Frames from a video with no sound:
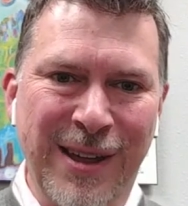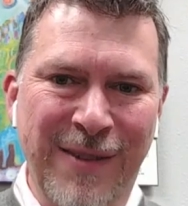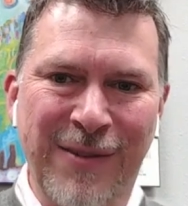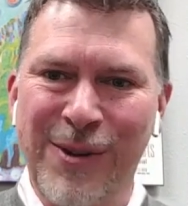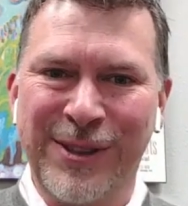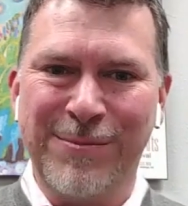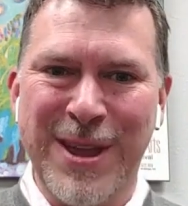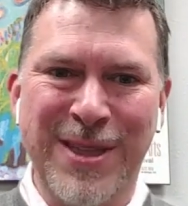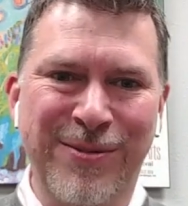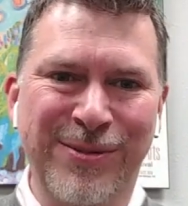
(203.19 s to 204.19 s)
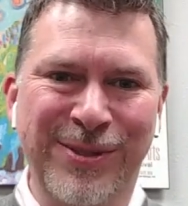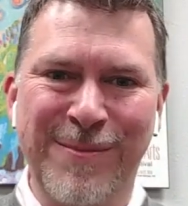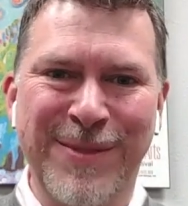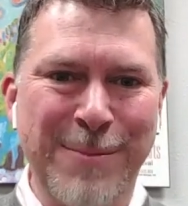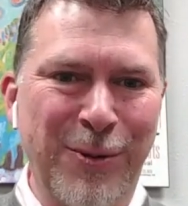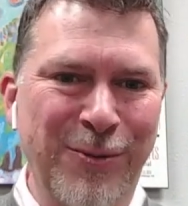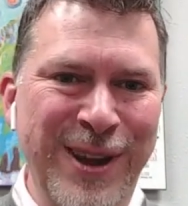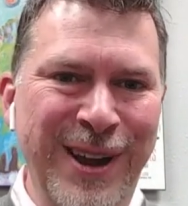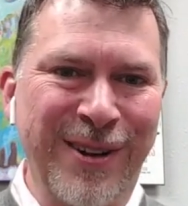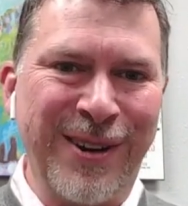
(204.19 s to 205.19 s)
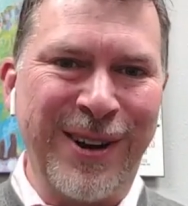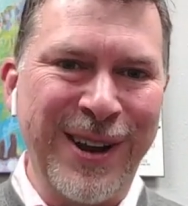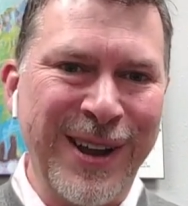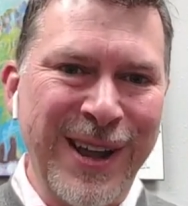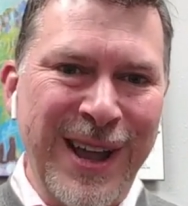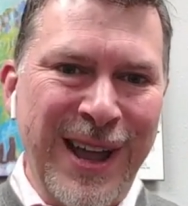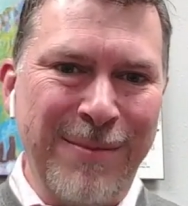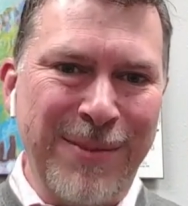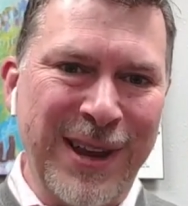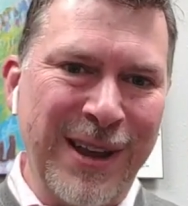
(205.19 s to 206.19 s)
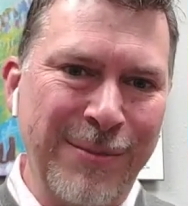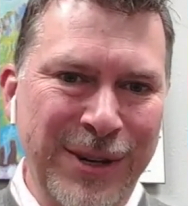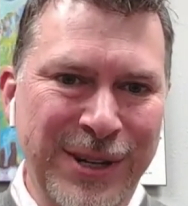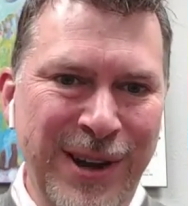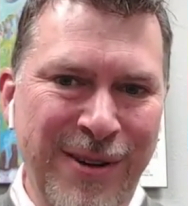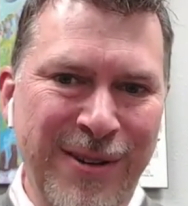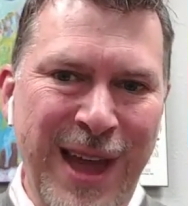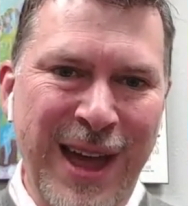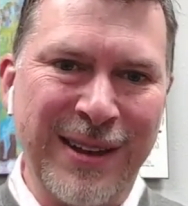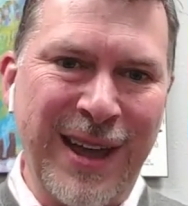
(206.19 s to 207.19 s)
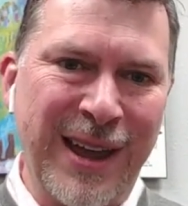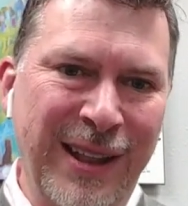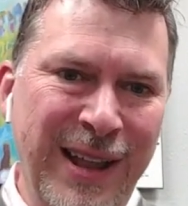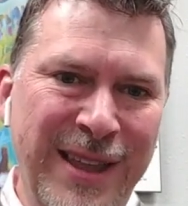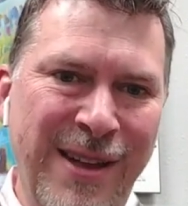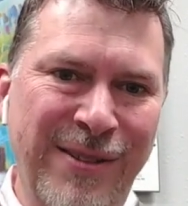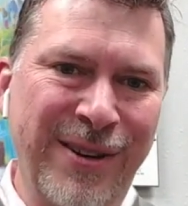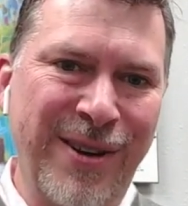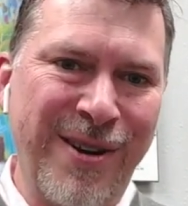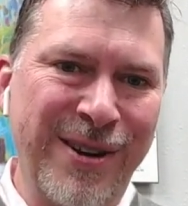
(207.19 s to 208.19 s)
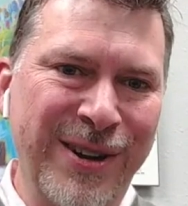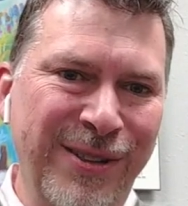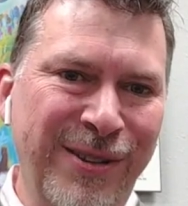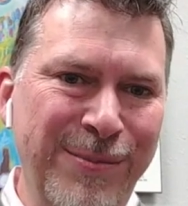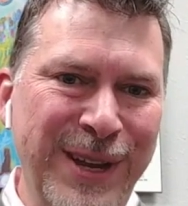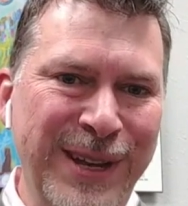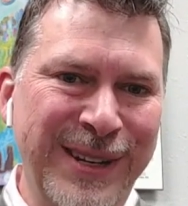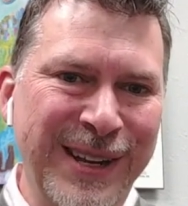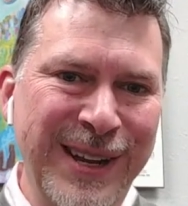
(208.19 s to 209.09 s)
Everyone's been through some type of ringer, and being able to share that and kind of let down their guard a little bit,